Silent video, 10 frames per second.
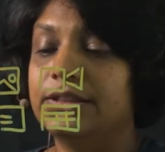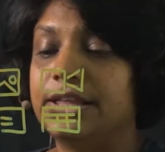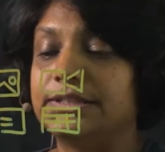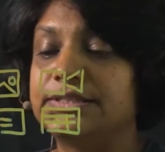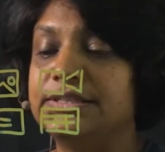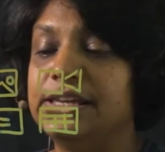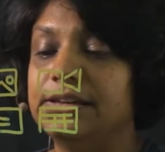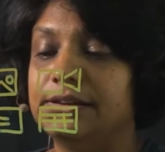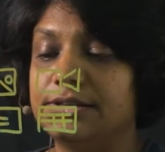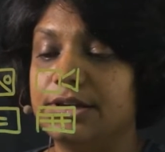that's
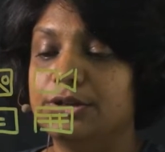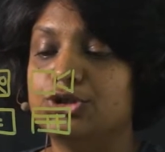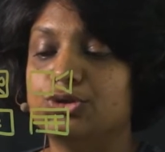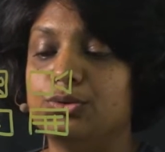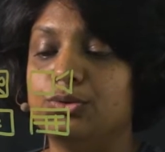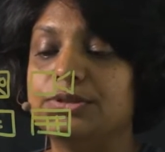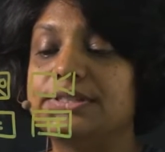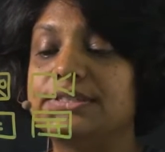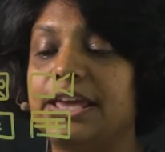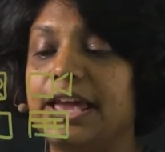needed to
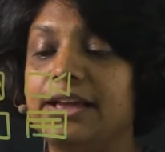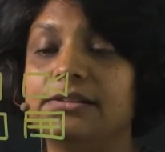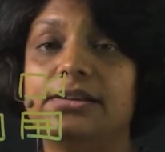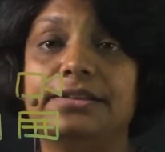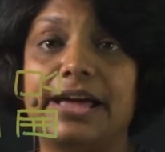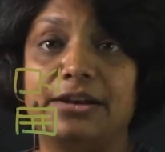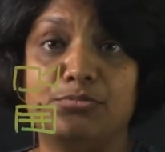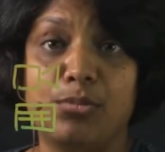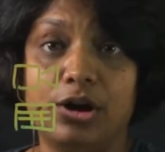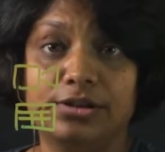scale that
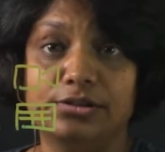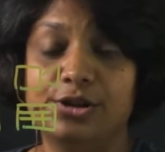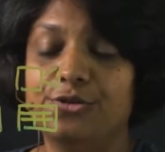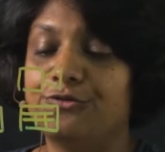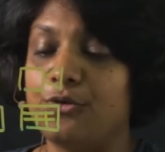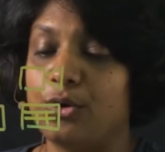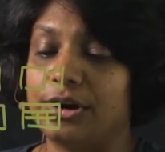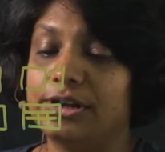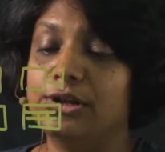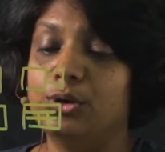model
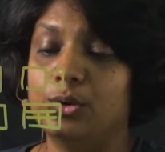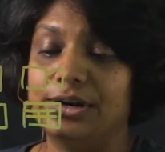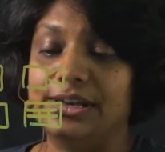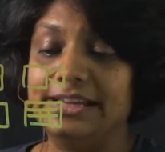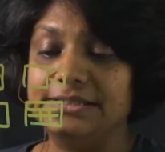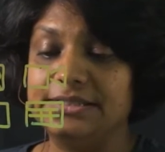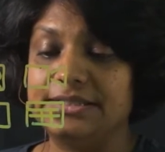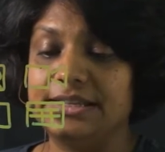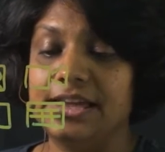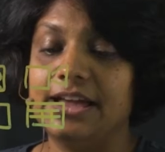for lower
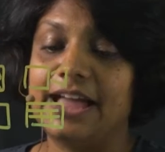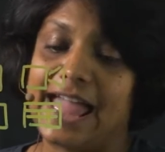latency